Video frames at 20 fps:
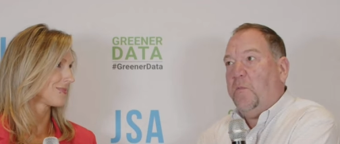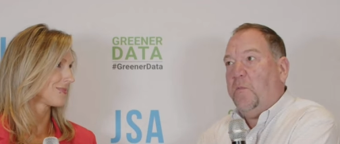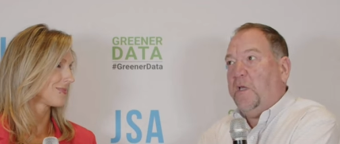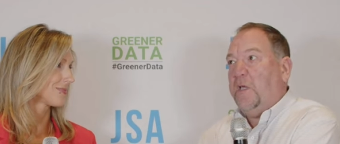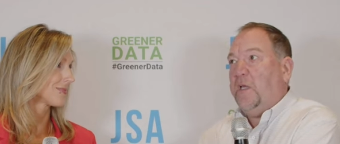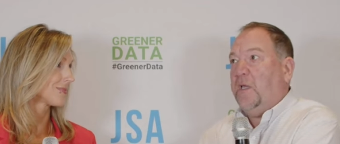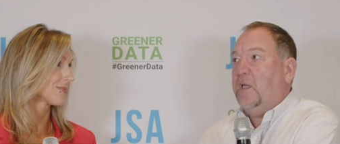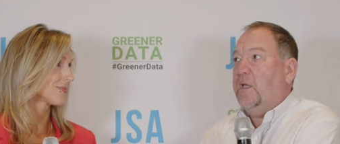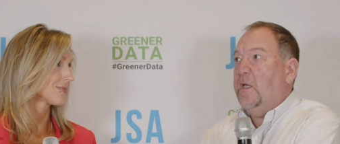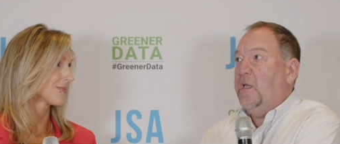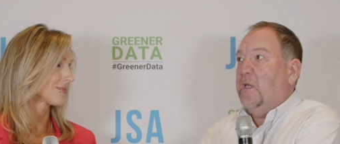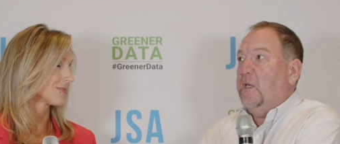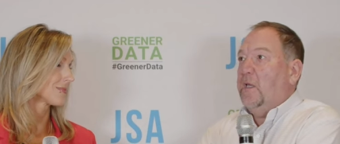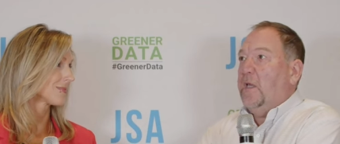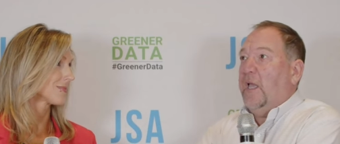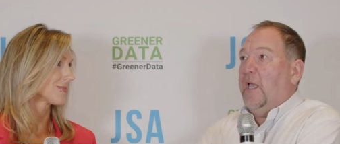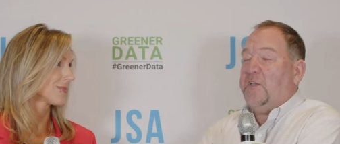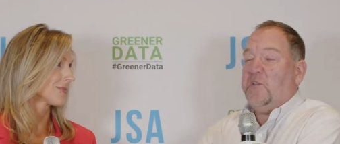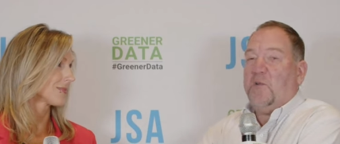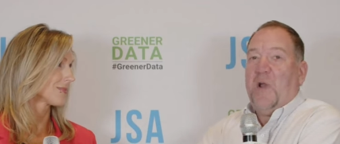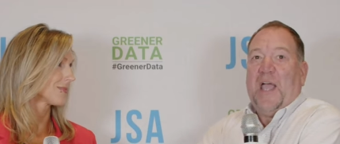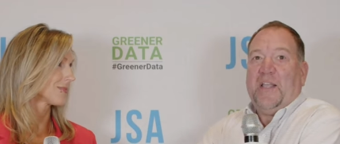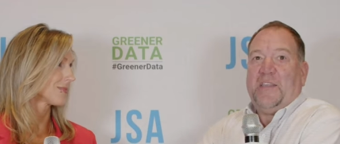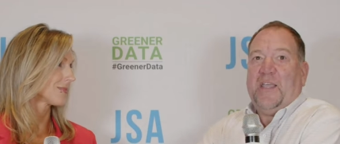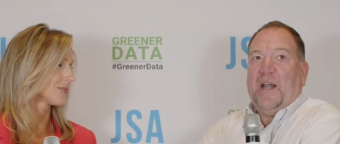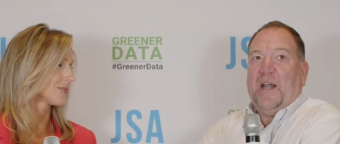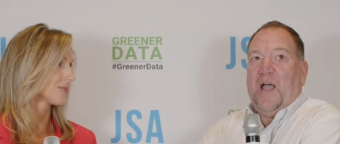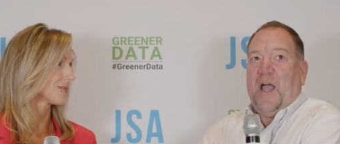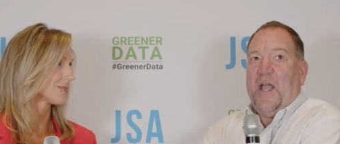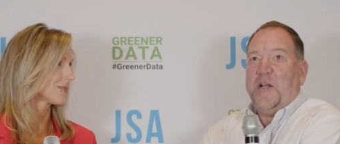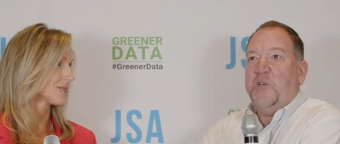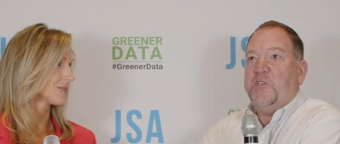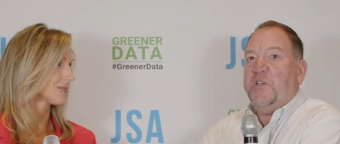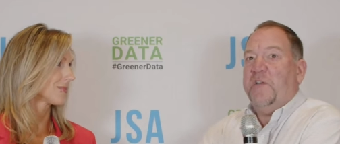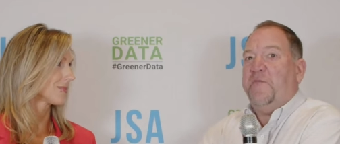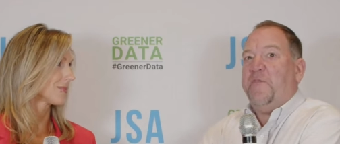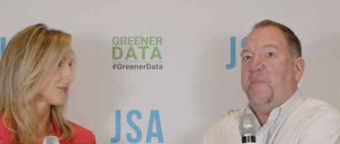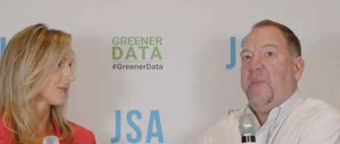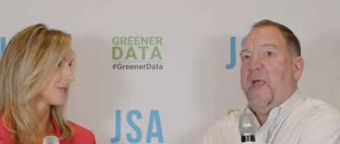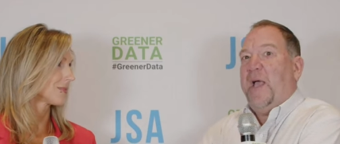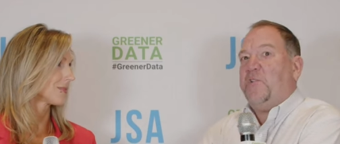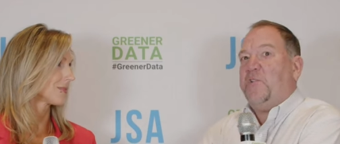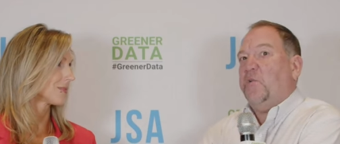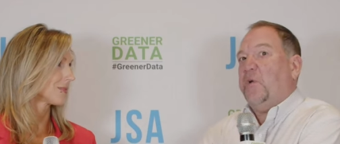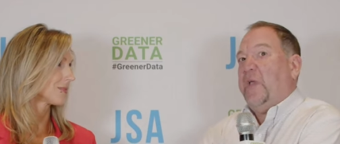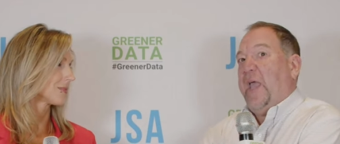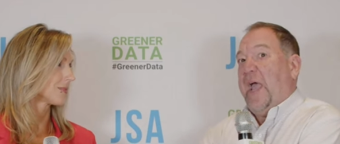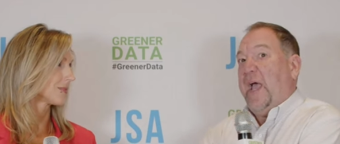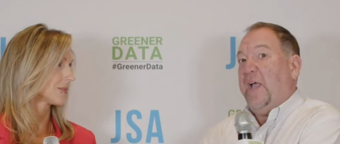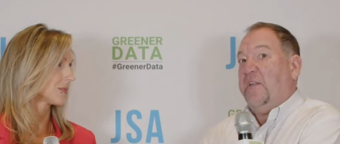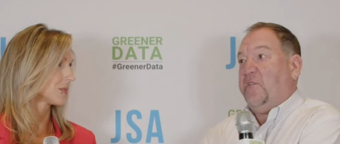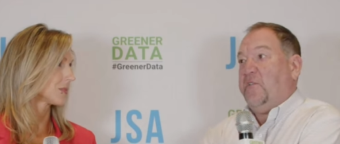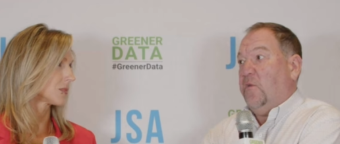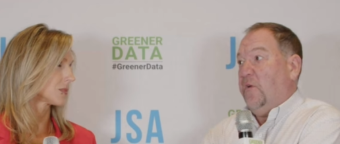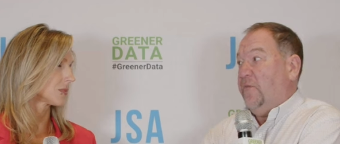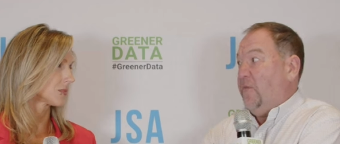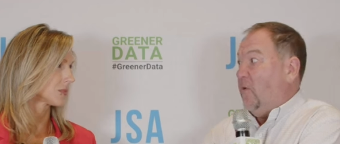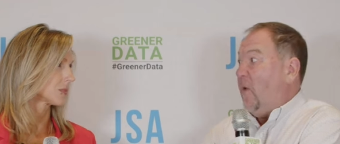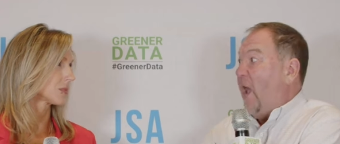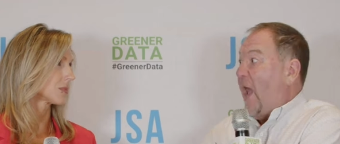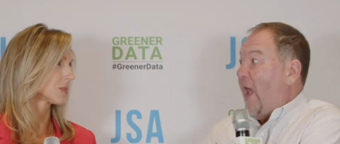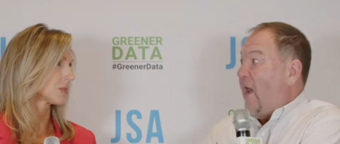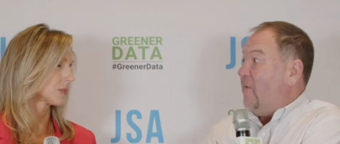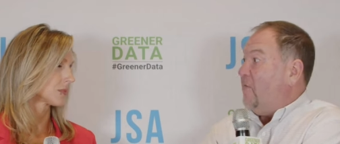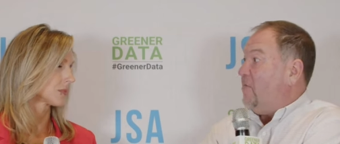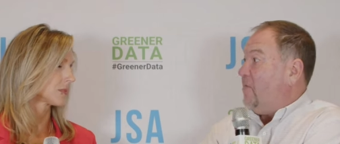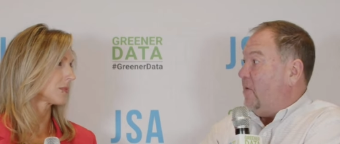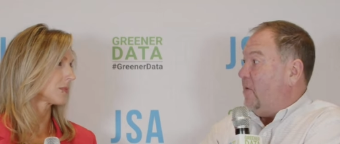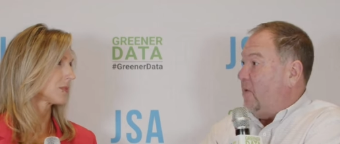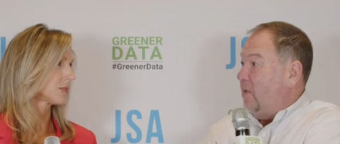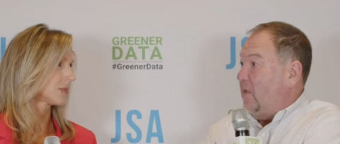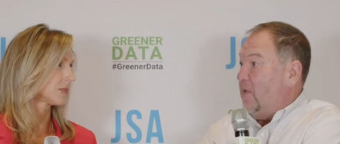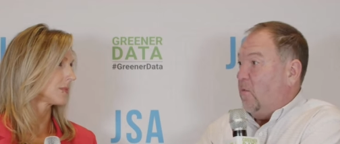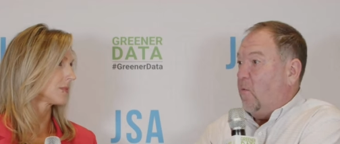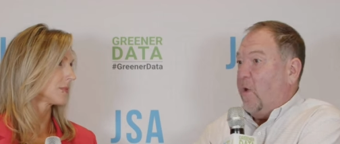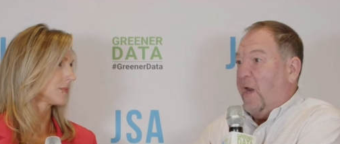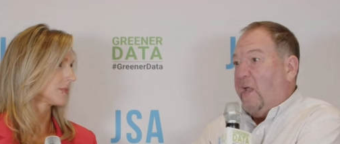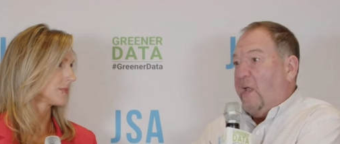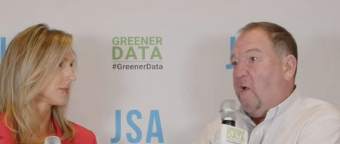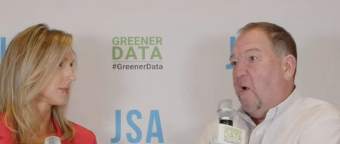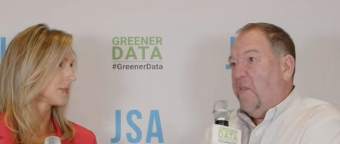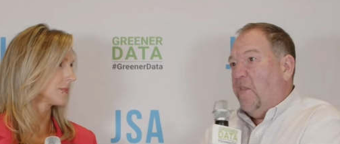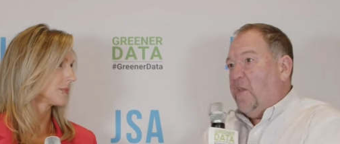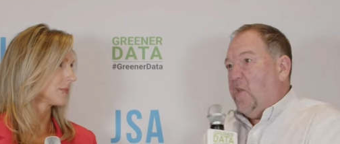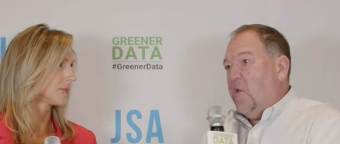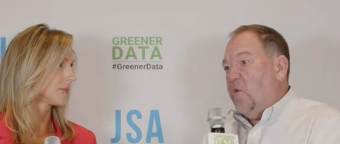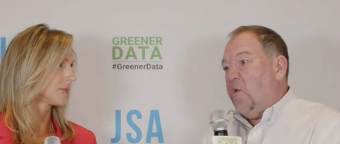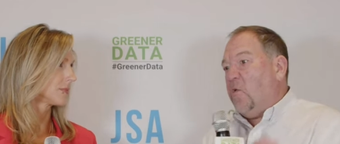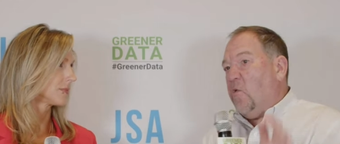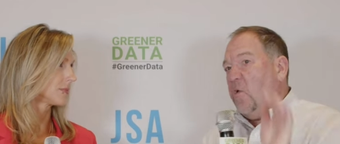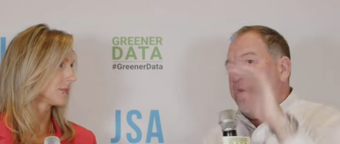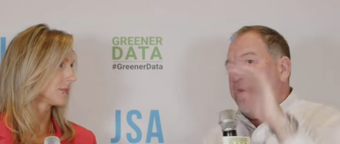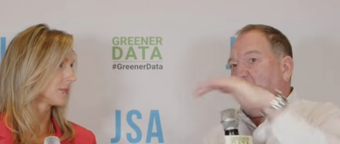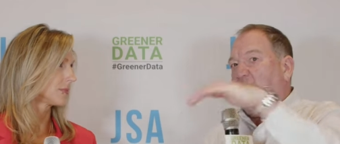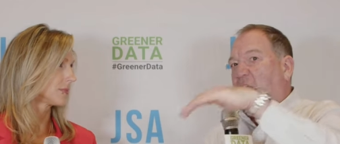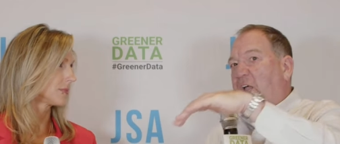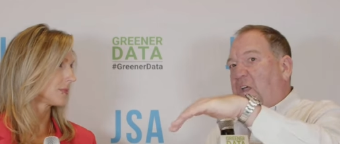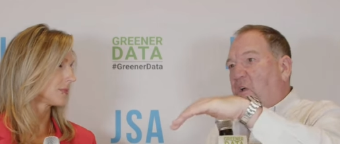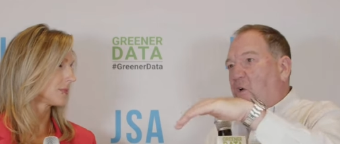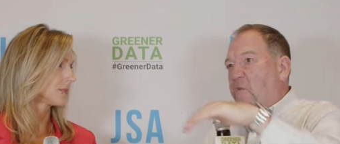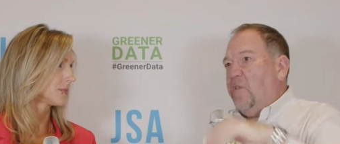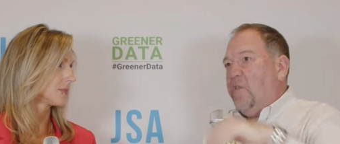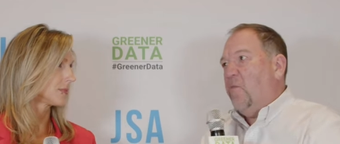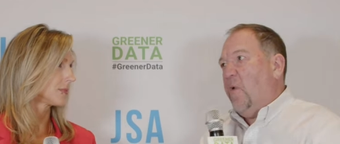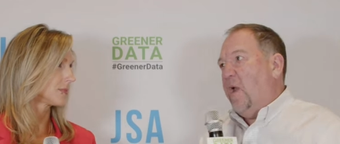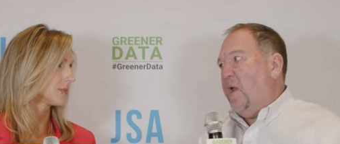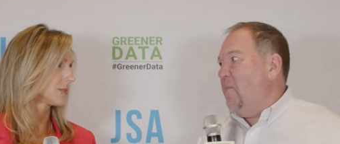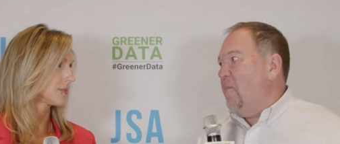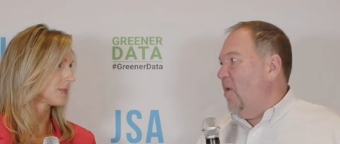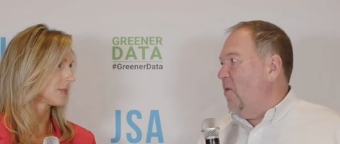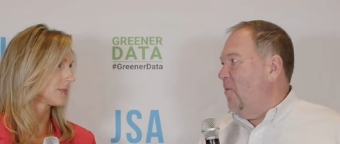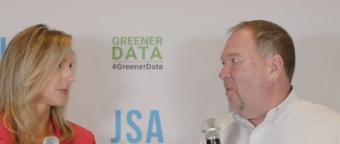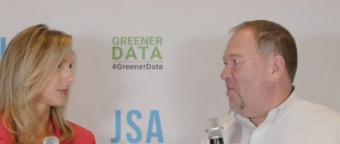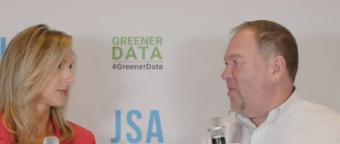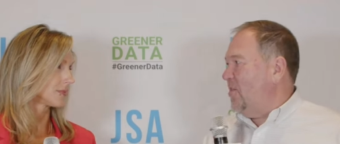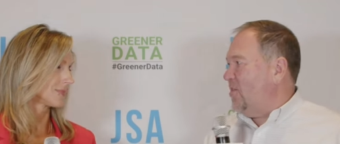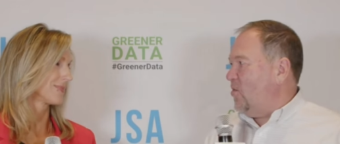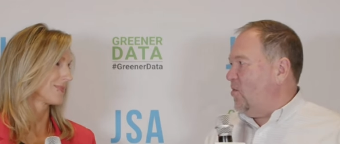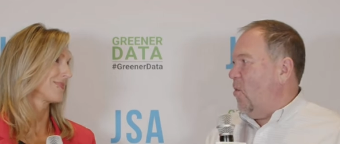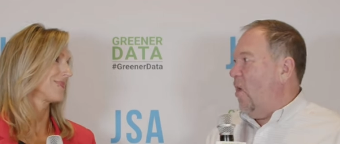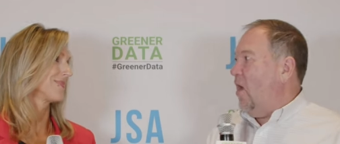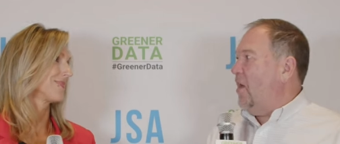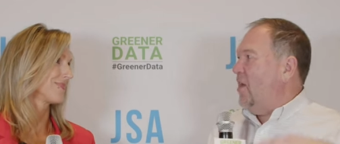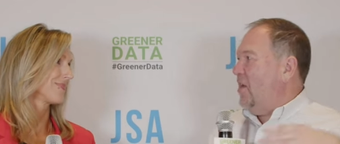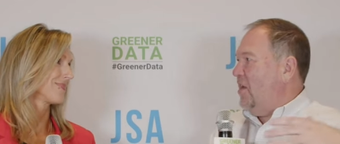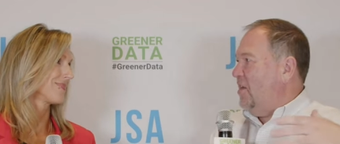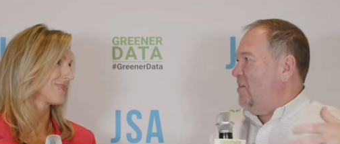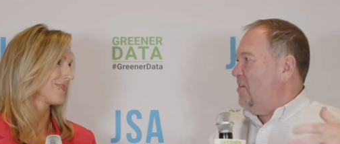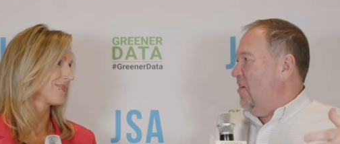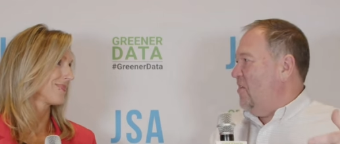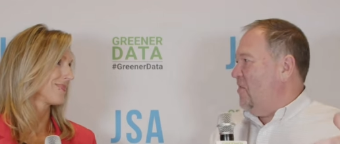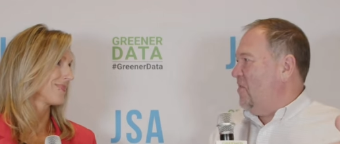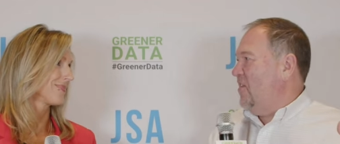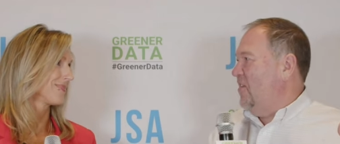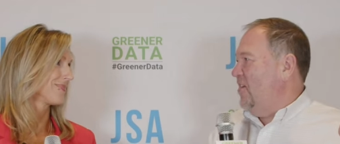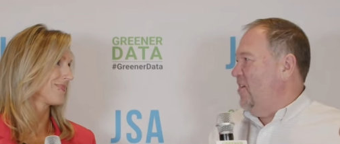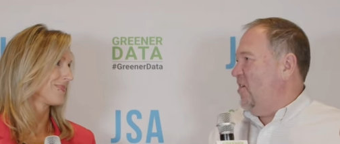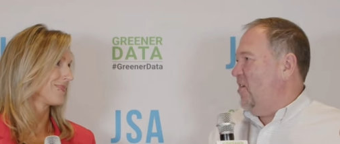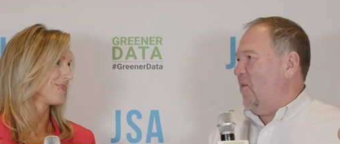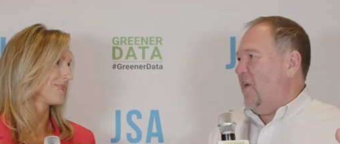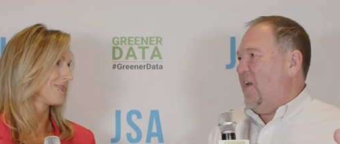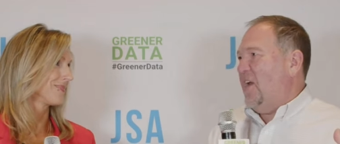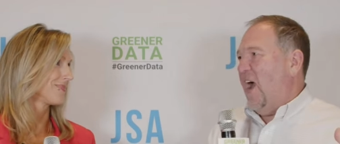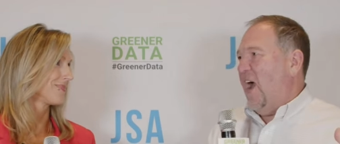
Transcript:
Speaker 1: We extract that hydrogen from natural gas, or if you have what I call the unicorn flying over the rainbow, which is quantities of green